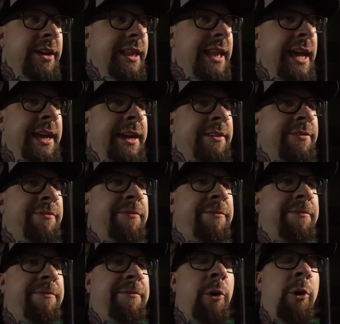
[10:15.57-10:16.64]
like
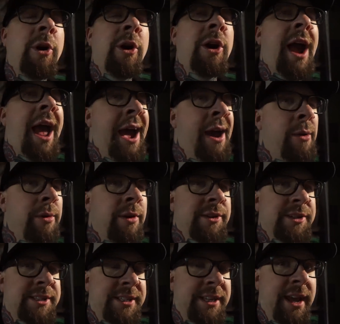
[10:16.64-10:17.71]
four
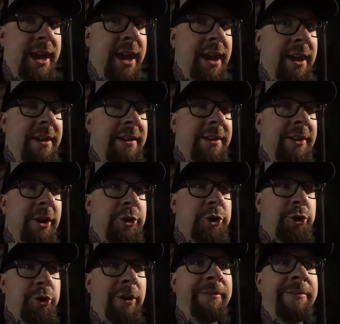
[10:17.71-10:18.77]
hours today
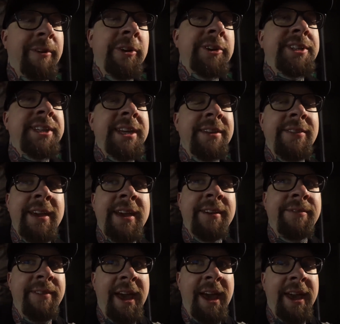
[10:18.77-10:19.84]
traversing the
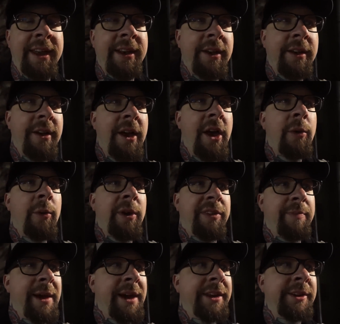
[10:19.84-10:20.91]
event
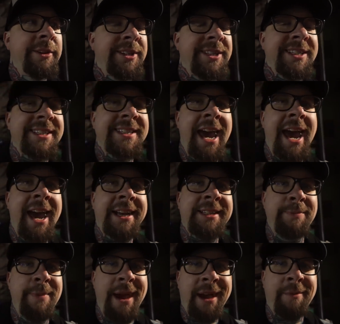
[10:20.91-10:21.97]
with my new
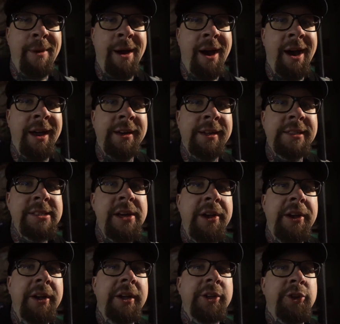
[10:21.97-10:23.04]
stacked mech mod,
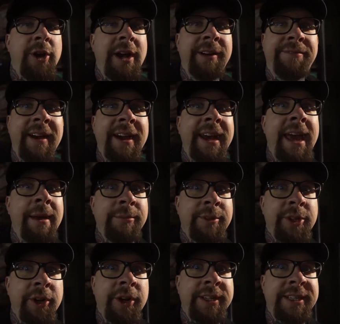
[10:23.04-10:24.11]
trying to find
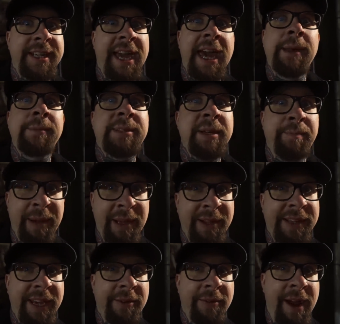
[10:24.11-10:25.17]
M.Terk to get him to
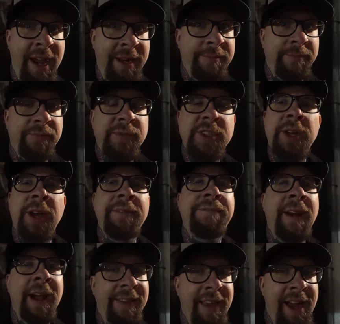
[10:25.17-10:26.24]
build it, right? So I
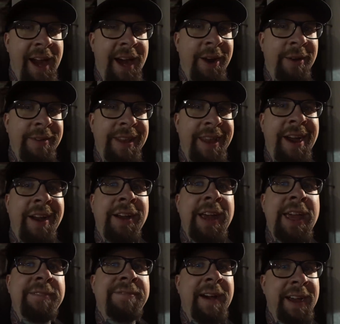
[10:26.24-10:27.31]
finally got over there,
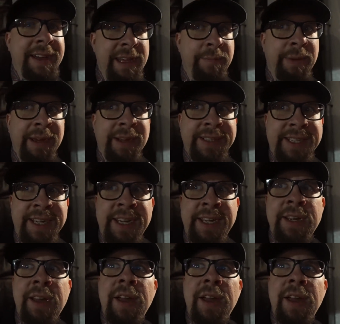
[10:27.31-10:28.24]
he finally built it.